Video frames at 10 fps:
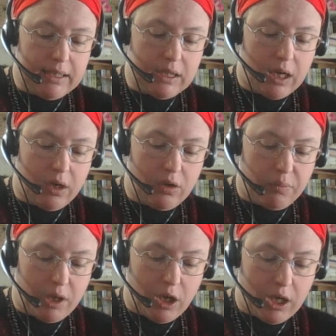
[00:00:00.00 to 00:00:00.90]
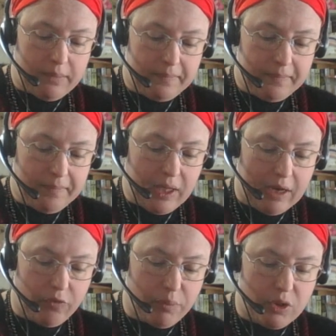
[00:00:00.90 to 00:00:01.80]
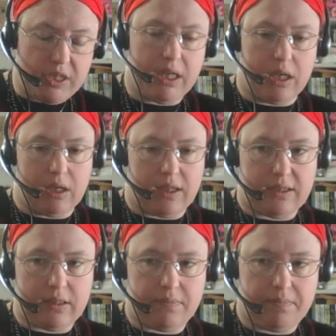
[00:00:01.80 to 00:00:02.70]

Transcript: daughter of Mariam, have mercy on us.